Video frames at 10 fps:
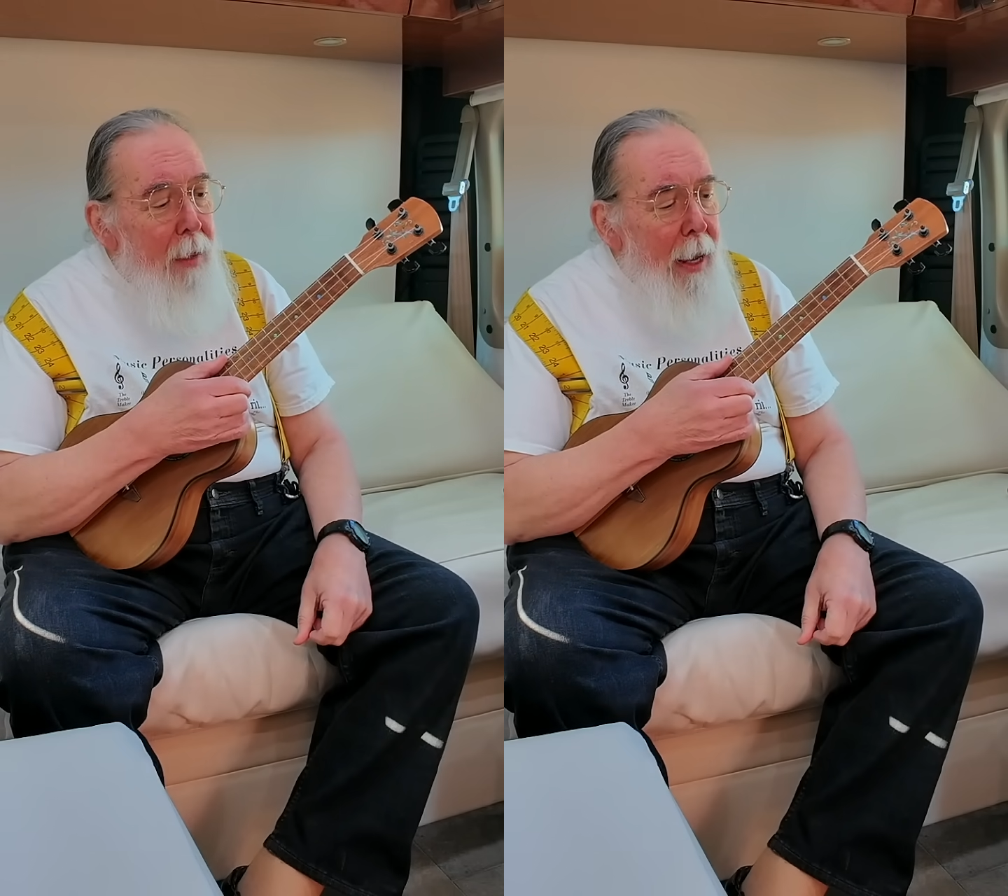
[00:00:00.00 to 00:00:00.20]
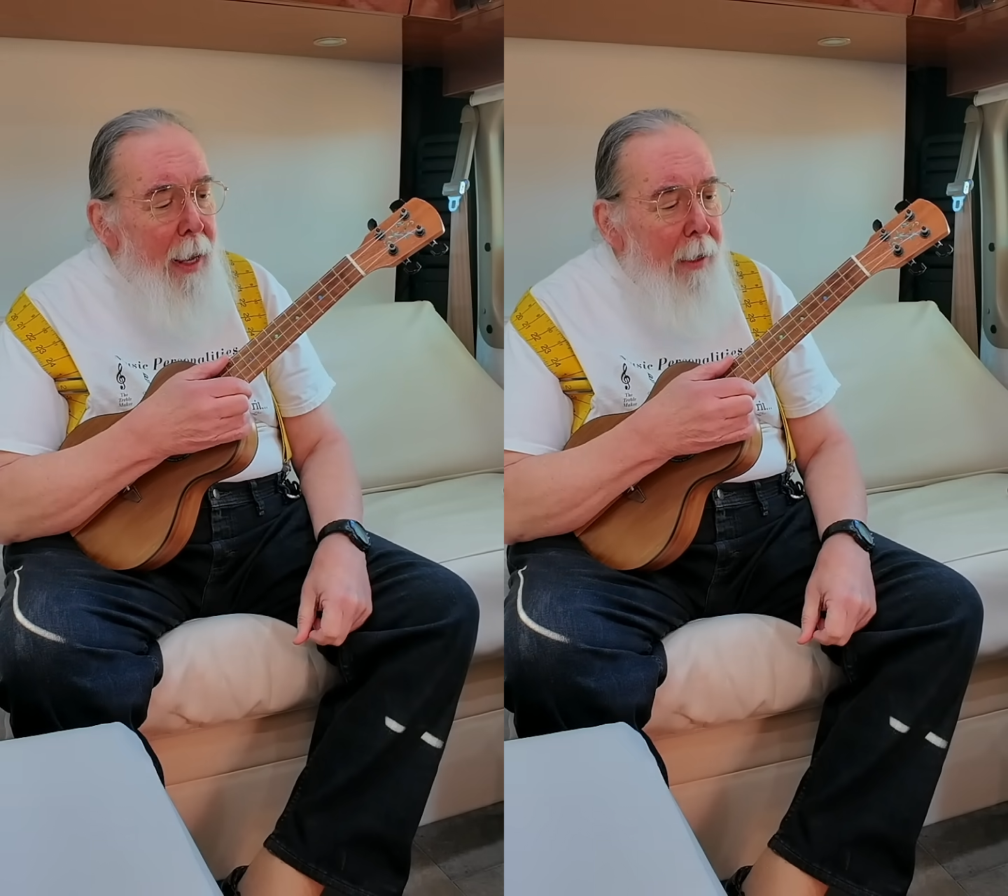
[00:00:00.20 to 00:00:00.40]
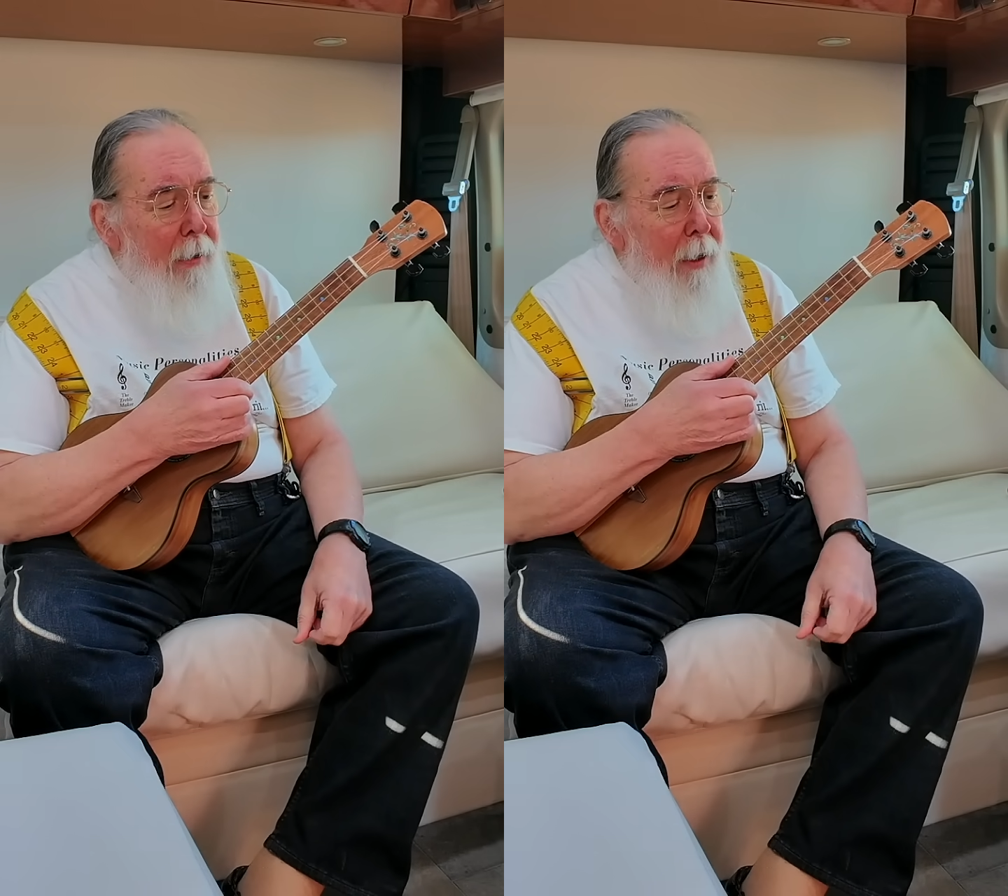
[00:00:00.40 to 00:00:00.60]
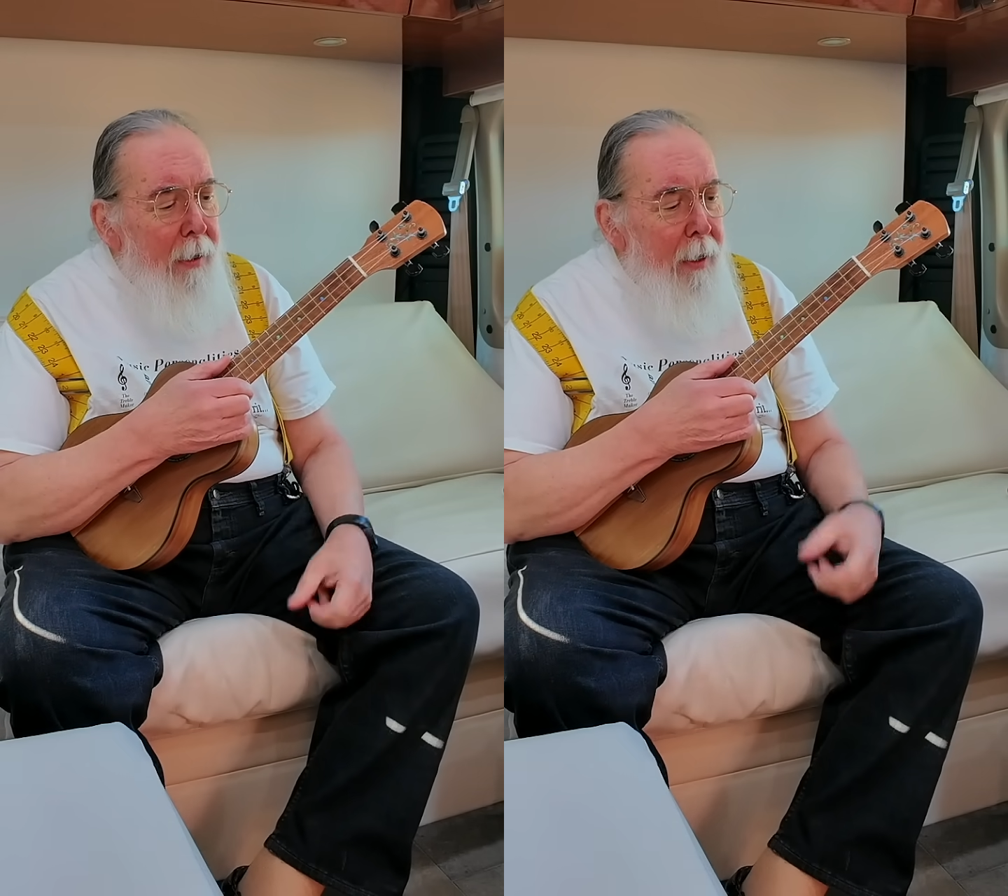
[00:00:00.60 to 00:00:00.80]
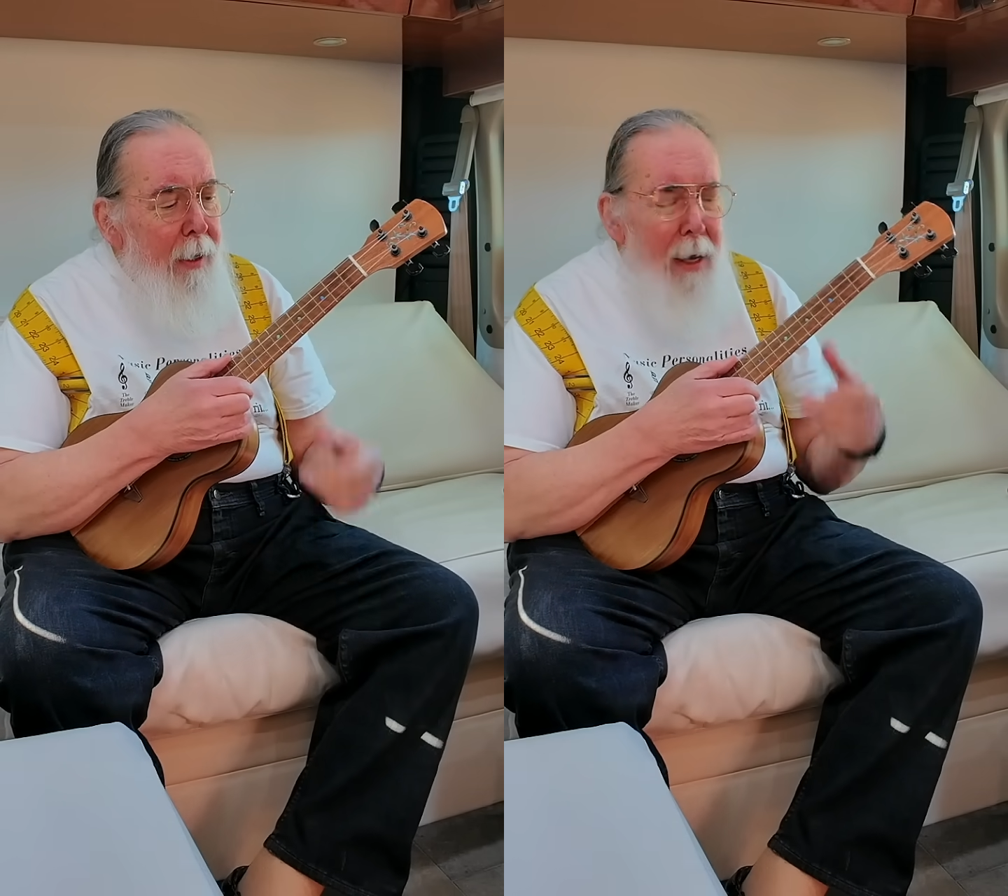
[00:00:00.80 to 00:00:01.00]
And
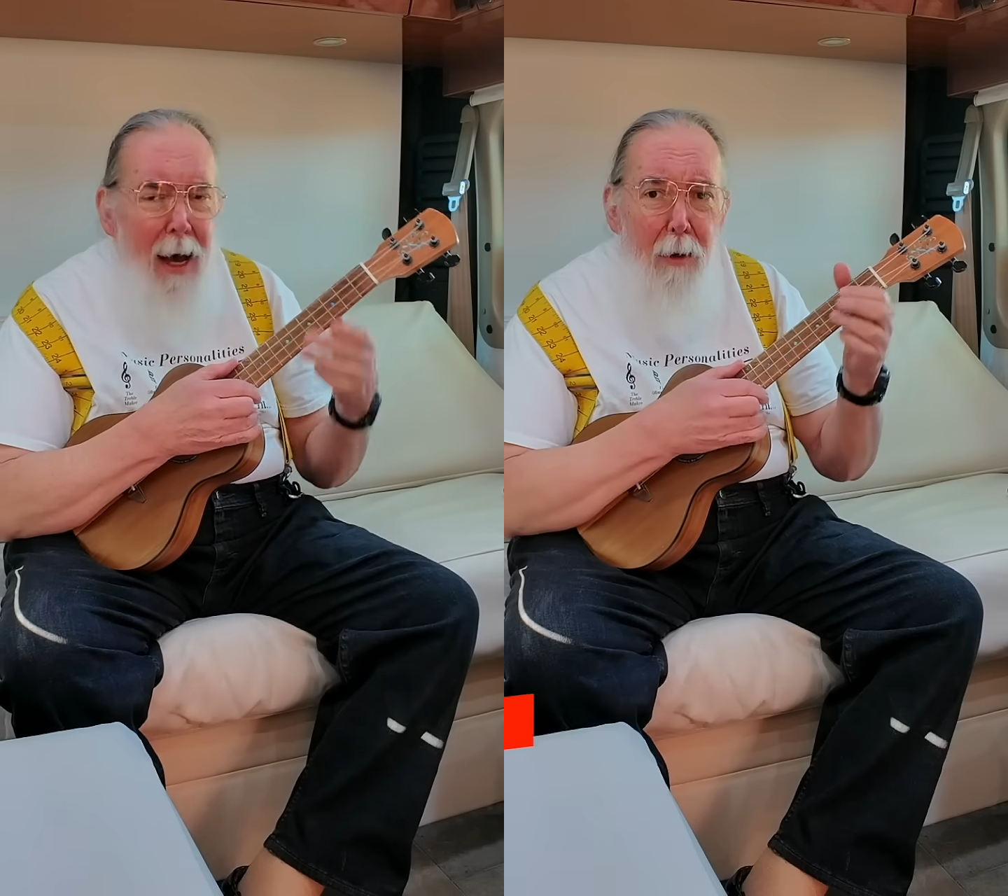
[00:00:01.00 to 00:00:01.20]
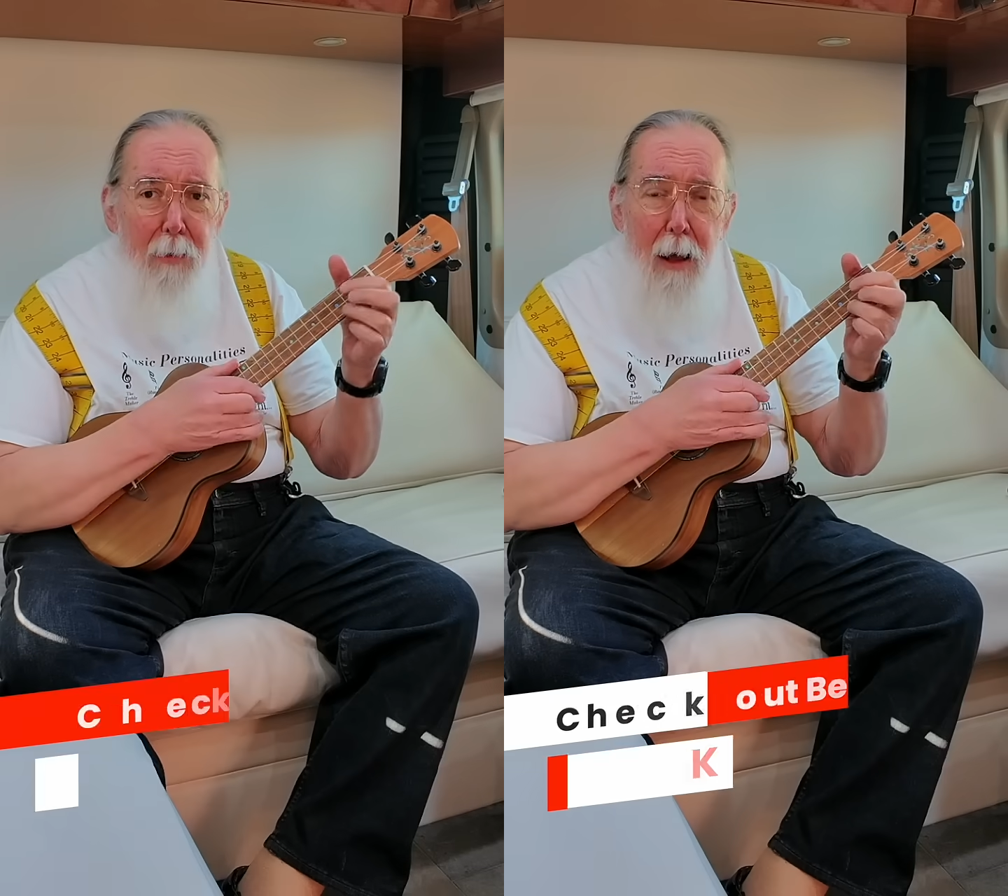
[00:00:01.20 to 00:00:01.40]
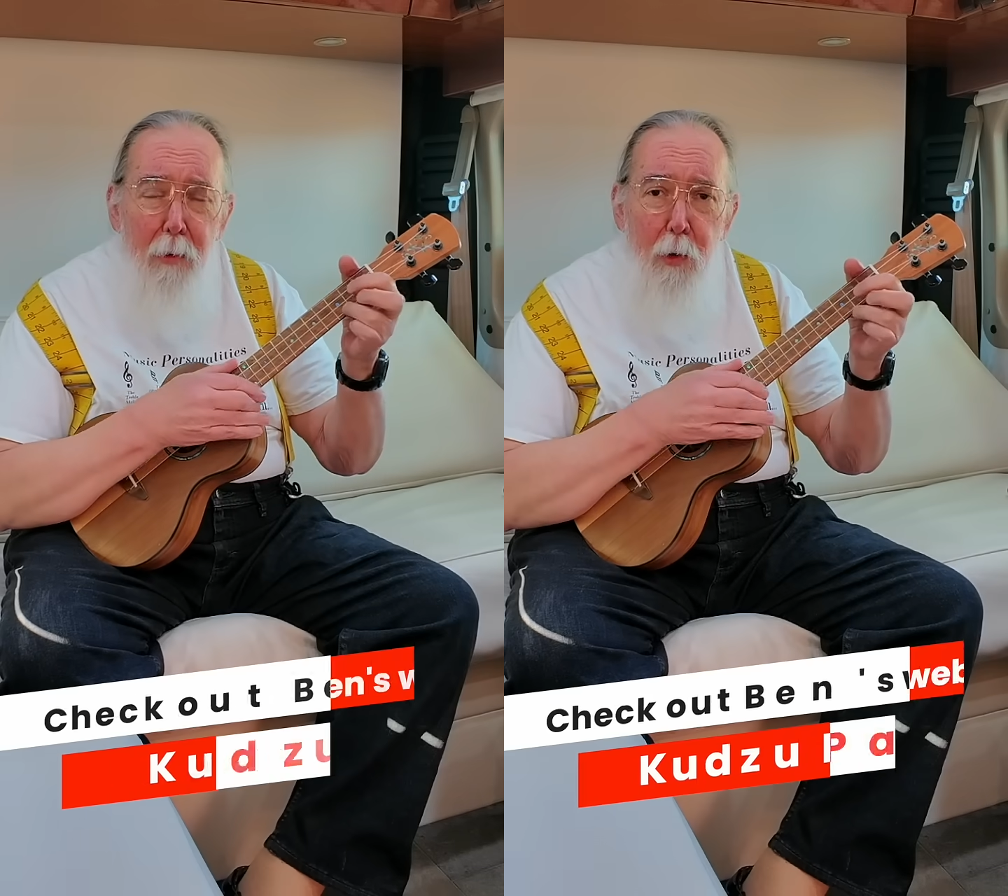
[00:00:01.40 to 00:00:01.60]
I'll